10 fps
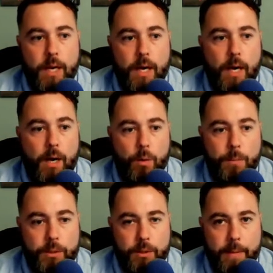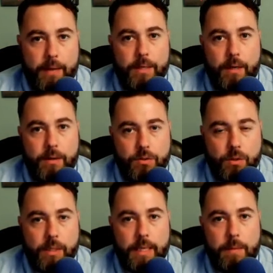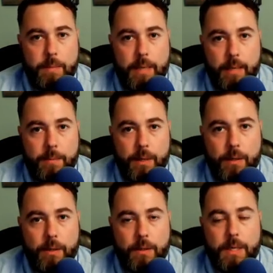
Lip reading: or put their mouth in there and start licking peanut butter,